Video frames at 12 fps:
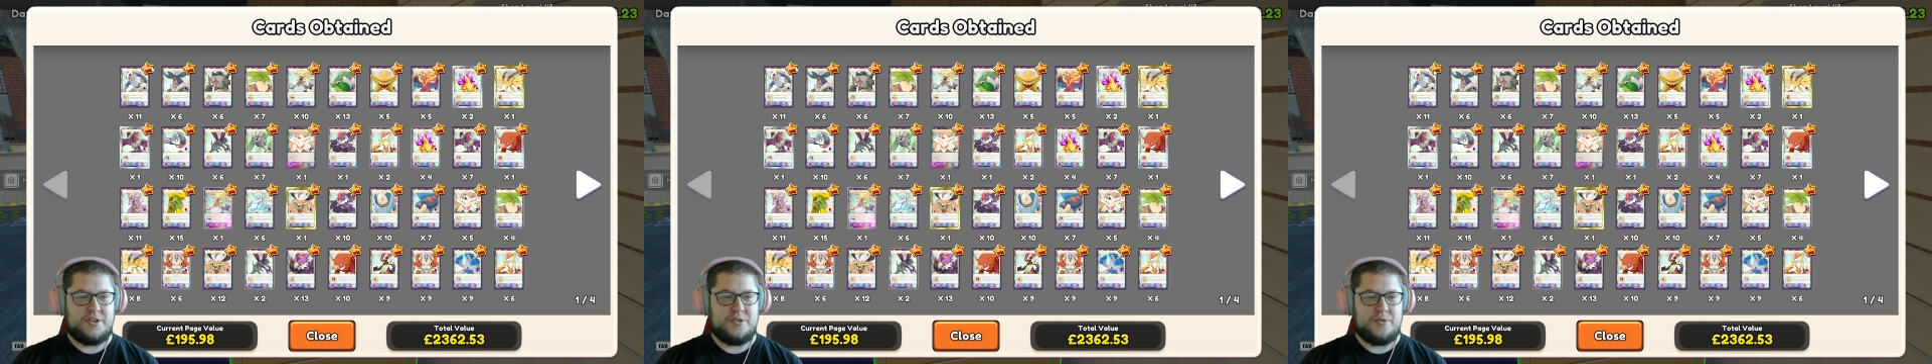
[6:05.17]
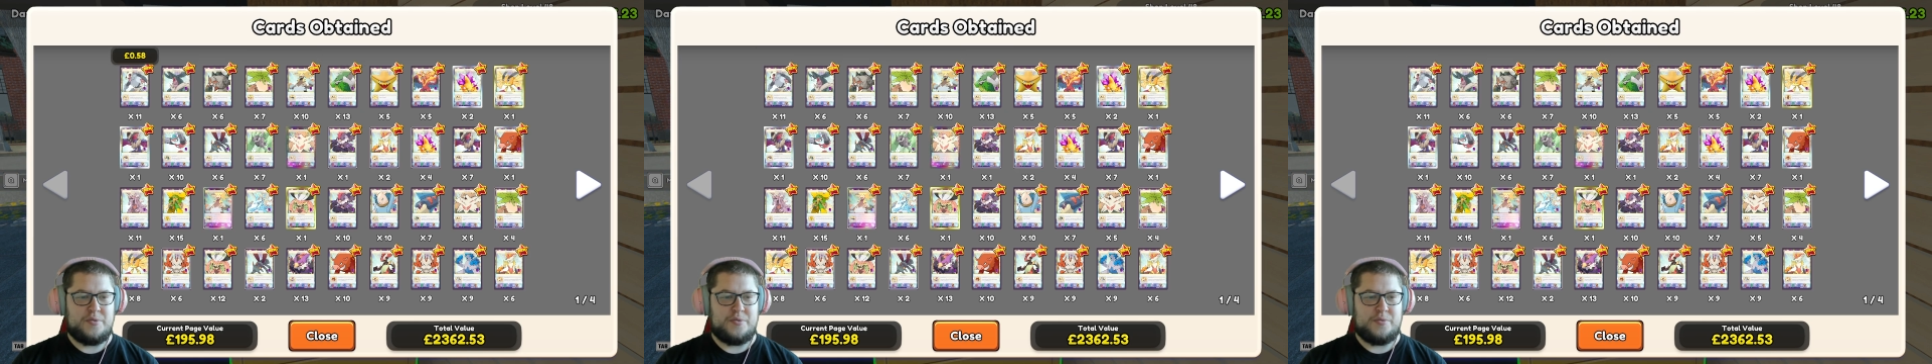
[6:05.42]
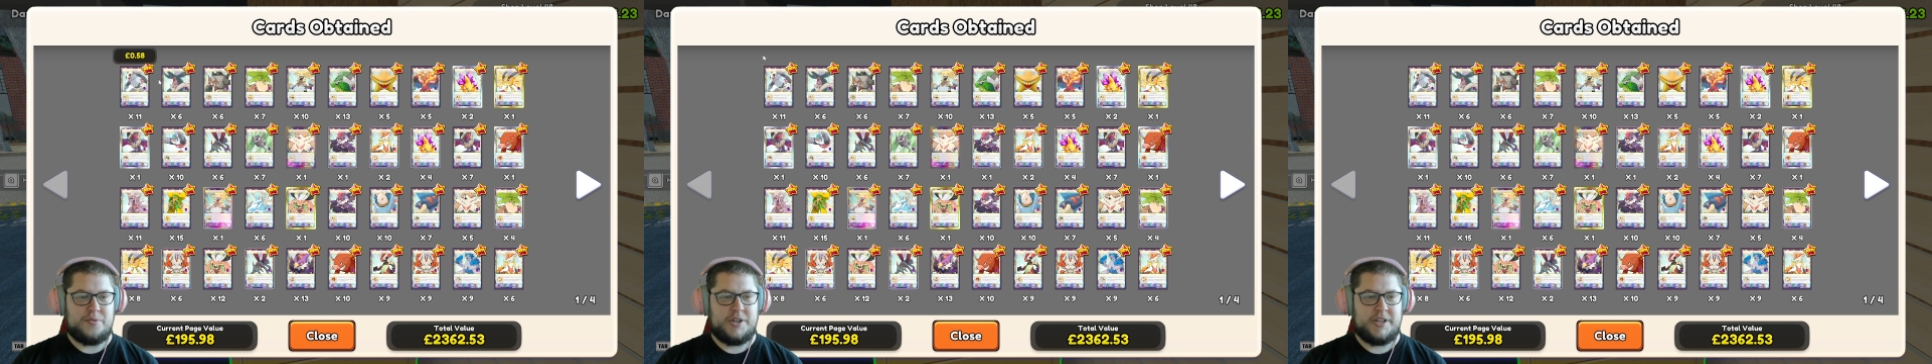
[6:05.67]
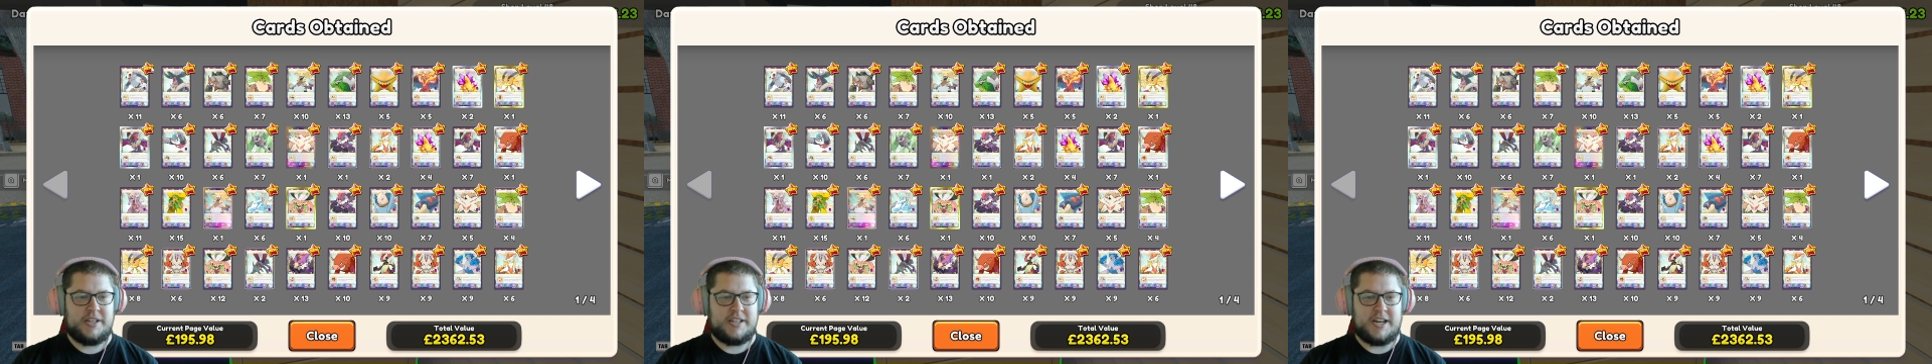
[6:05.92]
new
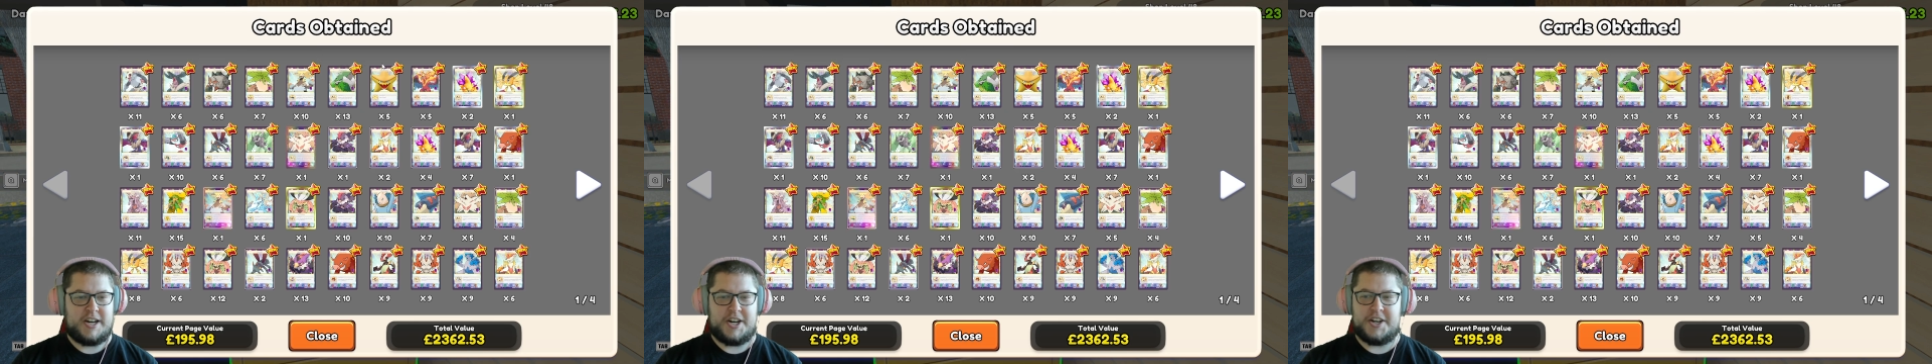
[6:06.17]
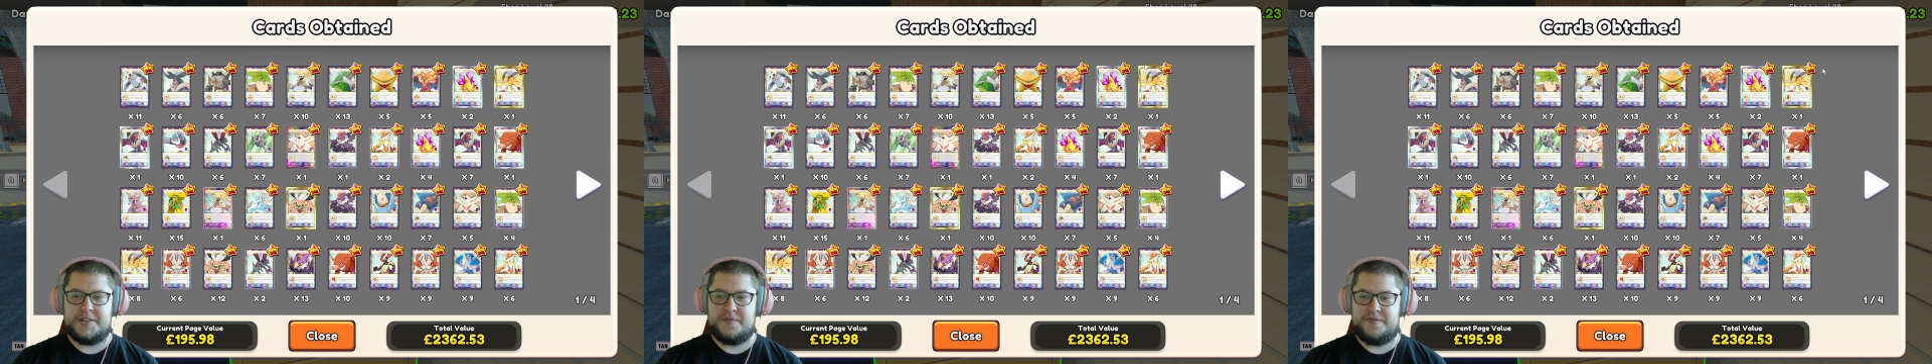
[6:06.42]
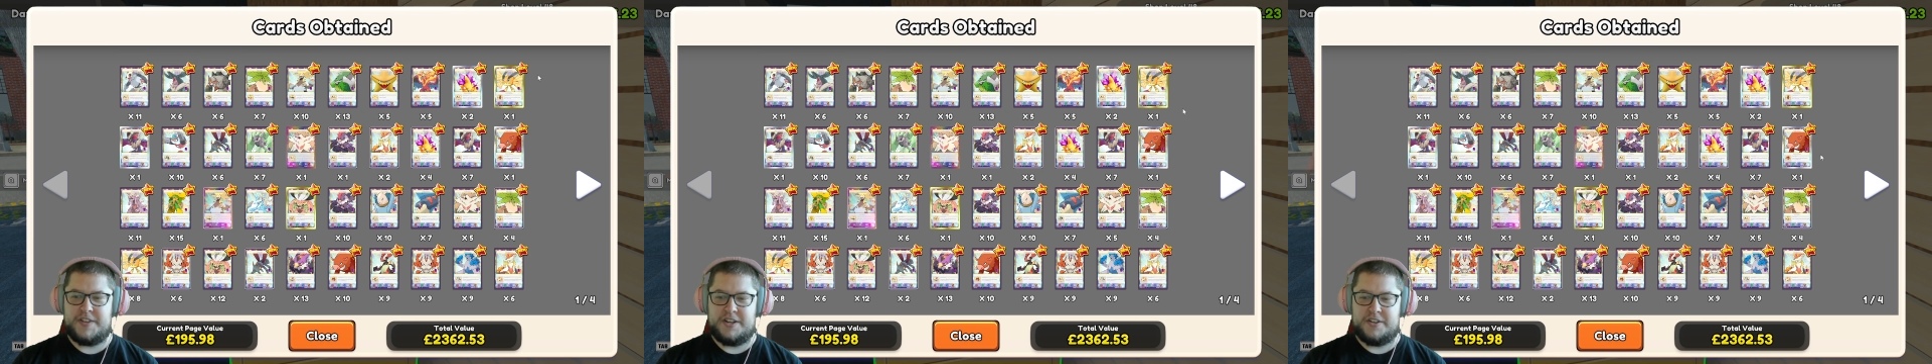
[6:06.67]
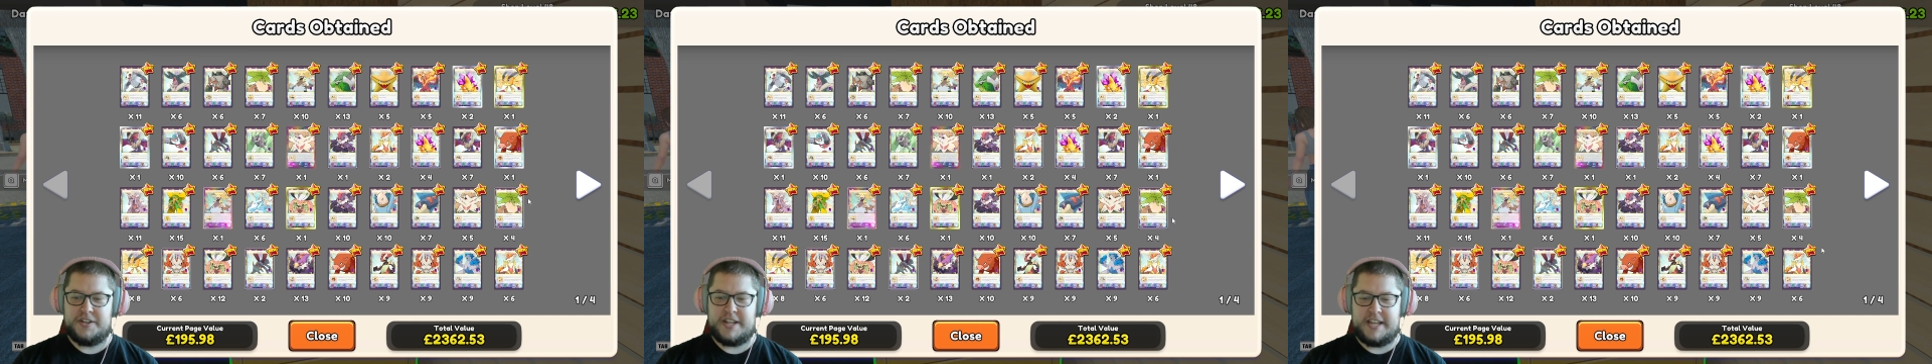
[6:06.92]
card thing
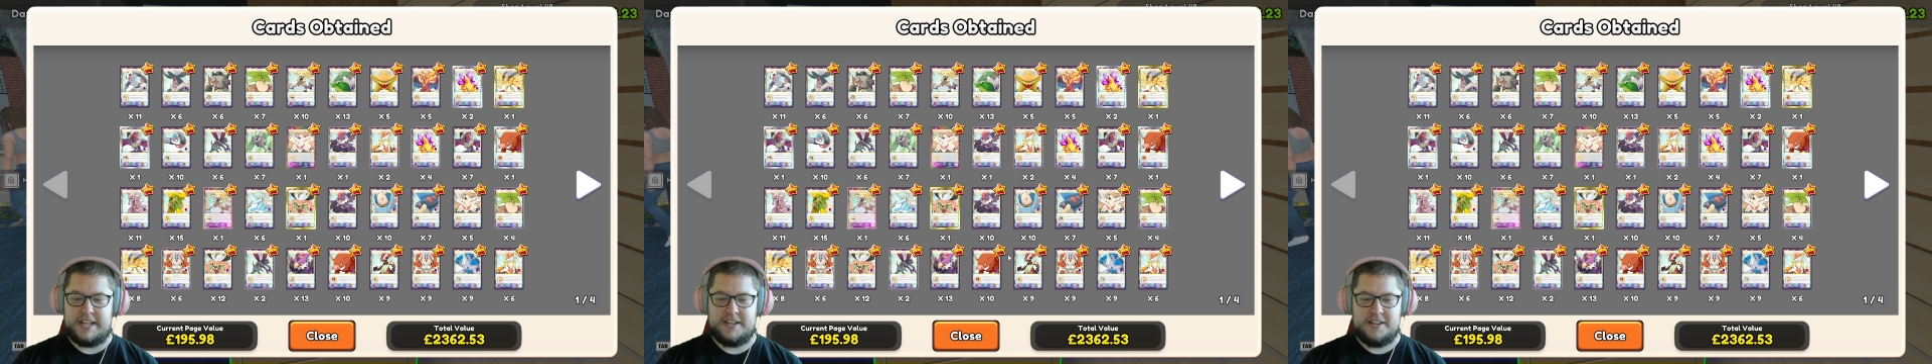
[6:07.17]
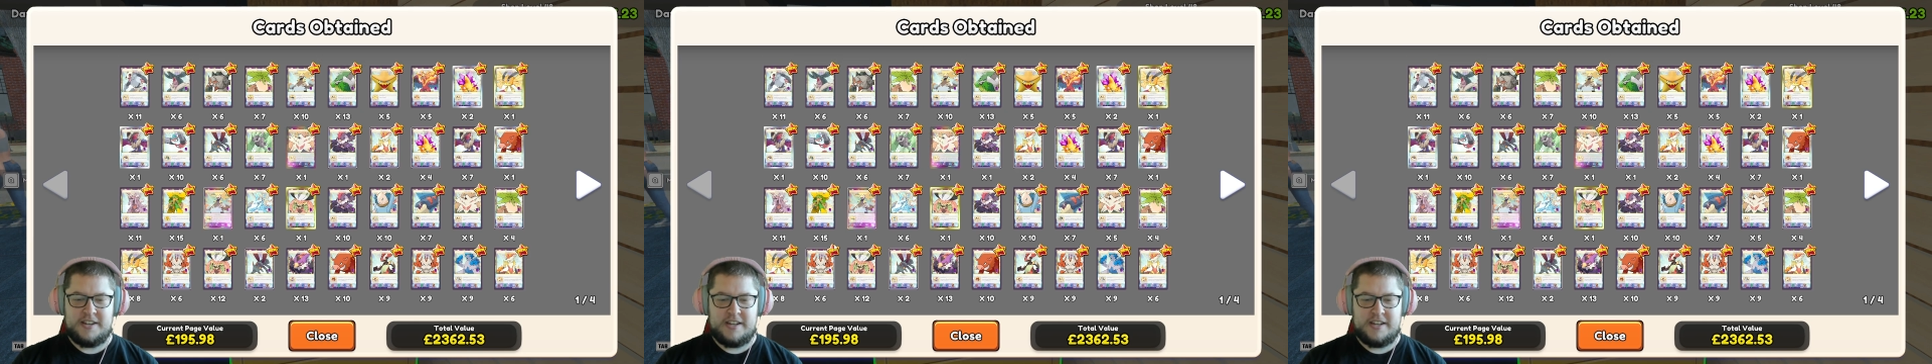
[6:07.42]
on there.